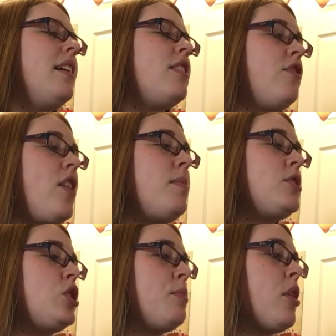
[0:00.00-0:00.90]
The famous
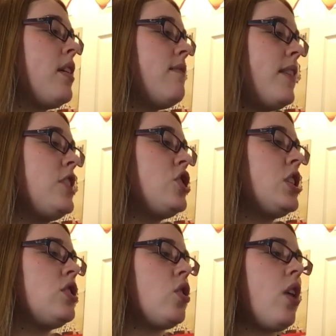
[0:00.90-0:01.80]
two-part
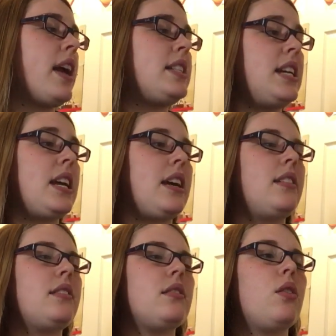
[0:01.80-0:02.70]
inventions, or
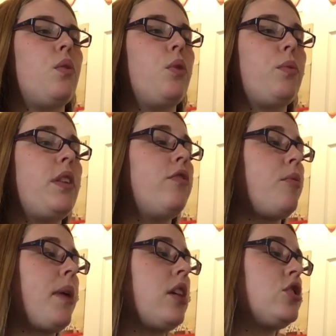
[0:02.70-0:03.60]
ideas, were written for
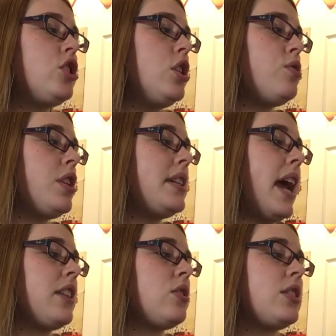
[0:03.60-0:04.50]
Bach's children to
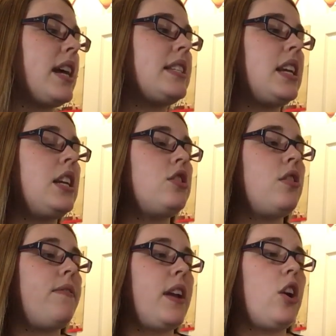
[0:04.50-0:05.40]
exercise each
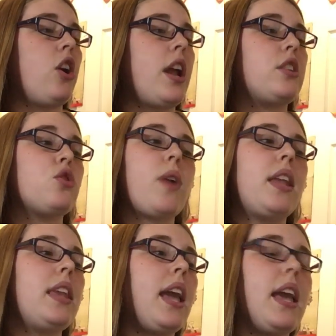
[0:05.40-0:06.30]
finger and
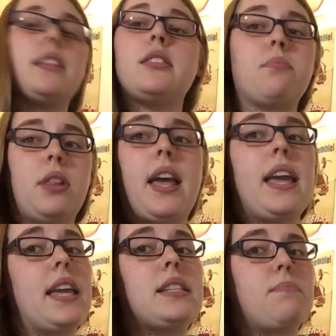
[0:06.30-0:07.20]
train the hands to
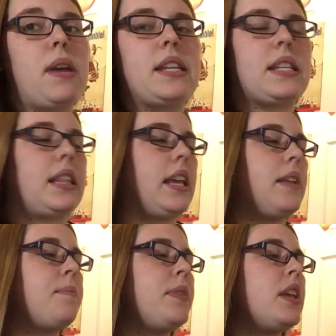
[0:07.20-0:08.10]
play independently.
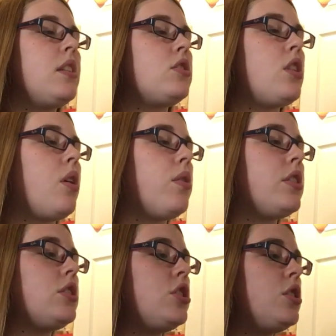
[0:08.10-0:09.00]
So
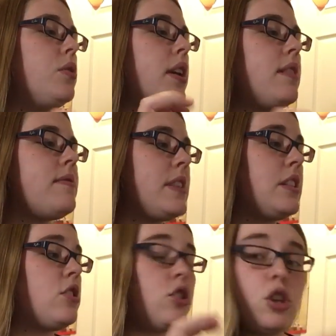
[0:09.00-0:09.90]
the
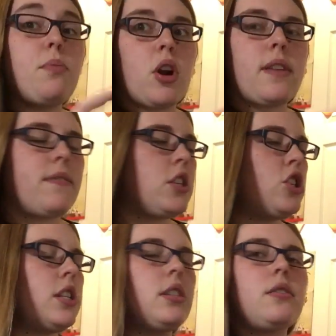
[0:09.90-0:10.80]
two-part
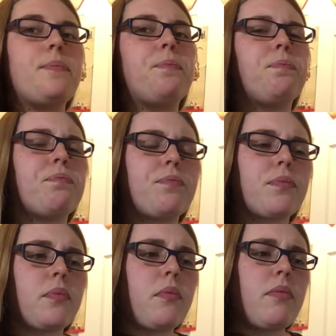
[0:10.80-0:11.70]
inventions,
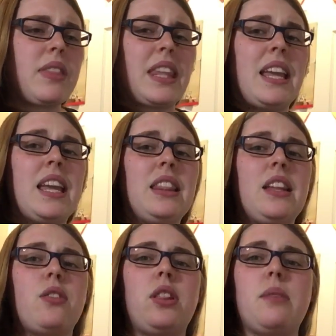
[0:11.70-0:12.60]
it
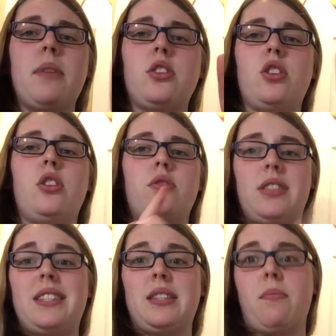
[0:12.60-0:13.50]
literally made you use,
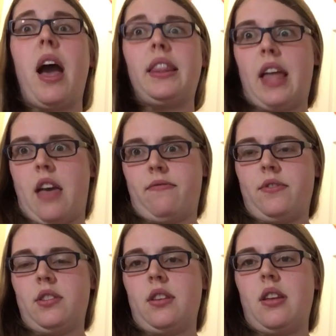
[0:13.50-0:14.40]
this is my left.